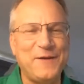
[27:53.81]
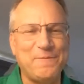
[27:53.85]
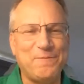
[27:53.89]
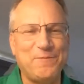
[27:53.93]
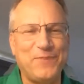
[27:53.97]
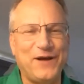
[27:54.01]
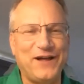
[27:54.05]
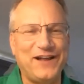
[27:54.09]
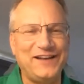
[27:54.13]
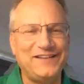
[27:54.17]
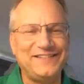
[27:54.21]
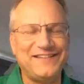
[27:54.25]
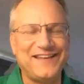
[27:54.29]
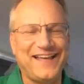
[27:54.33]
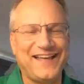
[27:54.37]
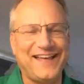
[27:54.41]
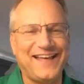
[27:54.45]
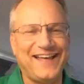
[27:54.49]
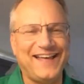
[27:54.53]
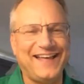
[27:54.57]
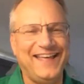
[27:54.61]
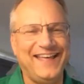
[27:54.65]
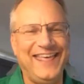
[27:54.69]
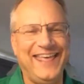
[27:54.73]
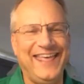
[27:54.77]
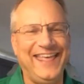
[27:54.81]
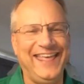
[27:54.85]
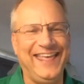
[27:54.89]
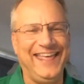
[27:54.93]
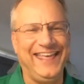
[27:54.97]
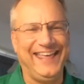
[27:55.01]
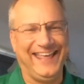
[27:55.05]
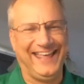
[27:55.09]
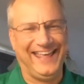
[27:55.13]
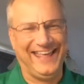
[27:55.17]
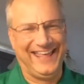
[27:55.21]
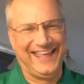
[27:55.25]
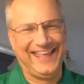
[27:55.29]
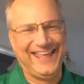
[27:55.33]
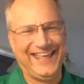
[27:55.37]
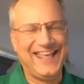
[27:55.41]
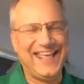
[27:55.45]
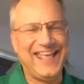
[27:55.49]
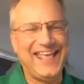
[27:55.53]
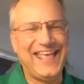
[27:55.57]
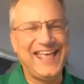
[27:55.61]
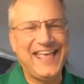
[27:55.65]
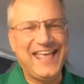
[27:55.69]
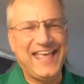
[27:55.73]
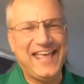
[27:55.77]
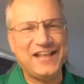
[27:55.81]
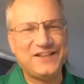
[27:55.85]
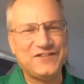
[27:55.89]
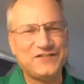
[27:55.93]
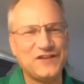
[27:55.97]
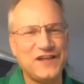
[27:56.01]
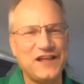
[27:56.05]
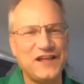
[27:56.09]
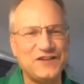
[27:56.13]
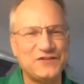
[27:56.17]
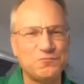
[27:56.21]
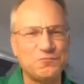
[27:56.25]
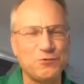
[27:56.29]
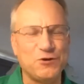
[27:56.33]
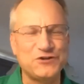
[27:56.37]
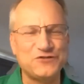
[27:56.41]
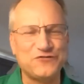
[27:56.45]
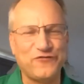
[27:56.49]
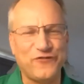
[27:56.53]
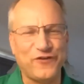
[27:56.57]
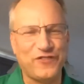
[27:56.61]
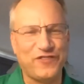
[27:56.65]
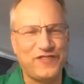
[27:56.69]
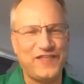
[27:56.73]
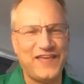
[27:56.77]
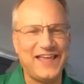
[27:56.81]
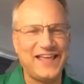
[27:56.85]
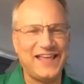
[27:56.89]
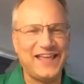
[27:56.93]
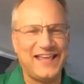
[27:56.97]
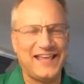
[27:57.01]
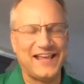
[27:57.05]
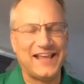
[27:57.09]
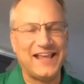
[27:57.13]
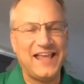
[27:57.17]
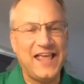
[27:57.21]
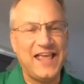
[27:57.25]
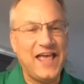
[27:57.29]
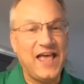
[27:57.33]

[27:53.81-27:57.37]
But it's wishful thinking.